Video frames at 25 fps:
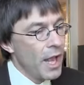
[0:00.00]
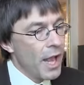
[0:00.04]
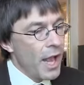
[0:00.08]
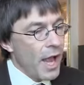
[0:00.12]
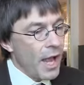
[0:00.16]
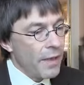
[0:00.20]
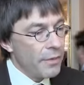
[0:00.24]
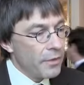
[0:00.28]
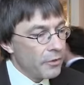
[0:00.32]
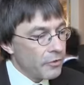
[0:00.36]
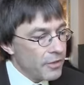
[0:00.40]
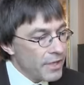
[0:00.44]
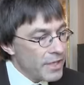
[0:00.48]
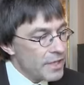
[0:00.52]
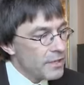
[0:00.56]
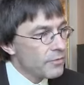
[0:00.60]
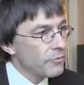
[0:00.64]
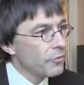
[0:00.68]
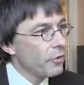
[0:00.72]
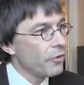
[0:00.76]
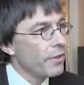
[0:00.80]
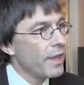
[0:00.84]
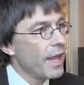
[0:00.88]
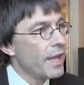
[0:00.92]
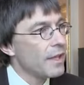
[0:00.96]
And the reason
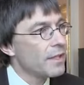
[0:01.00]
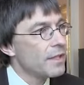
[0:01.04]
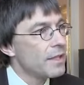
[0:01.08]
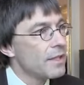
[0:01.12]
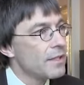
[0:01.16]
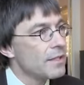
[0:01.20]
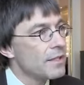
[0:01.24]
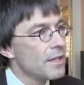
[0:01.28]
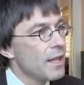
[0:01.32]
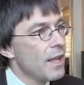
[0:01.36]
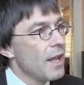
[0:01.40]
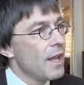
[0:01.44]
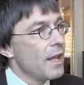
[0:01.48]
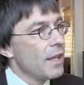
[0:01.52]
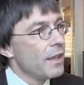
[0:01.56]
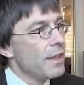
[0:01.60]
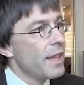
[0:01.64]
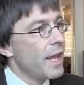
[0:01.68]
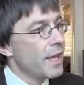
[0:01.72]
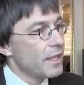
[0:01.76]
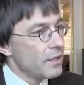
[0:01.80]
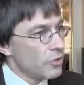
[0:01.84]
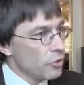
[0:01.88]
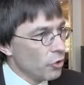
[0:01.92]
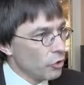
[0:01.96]
for that is
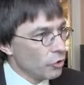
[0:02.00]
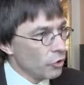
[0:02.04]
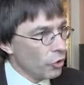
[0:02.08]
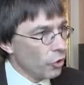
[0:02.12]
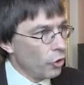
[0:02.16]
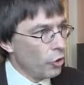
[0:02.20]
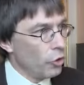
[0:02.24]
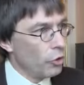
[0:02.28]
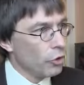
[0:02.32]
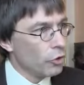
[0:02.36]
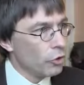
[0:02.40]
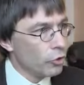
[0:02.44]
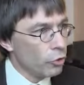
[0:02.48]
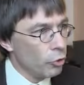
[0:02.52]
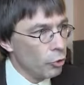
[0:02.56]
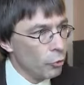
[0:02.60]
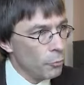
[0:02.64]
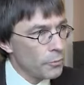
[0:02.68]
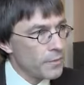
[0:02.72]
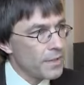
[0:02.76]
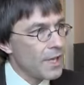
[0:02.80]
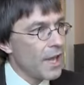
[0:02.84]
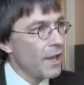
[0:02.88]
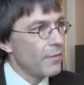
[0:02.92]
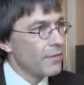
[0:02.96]
that not all
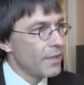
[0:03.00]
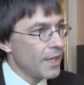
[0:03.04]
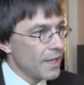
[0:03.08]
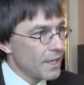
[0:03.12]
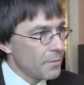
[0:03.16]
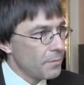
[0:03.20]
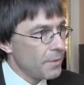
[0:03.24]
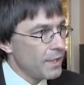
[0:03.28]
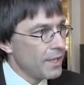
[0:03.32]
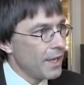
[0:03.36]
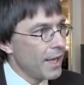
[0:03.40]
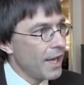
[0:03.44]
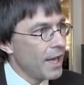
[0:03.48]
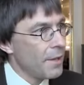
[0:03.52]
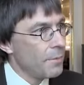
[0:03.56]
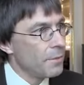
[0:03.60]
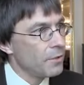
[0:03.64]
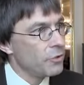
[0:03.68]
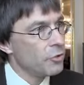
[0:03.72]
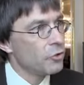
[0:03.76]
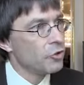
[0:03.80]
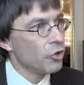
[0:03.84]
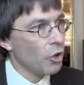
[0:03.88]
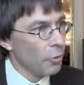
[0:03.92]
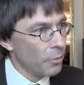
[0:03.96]
groups have yet been able
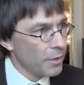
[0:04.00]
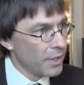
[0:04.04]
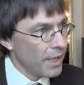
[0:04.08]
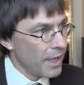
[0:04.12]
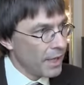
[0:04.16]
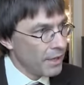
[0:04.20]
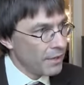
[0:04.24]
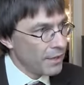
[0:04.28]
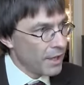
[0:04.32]
to nominate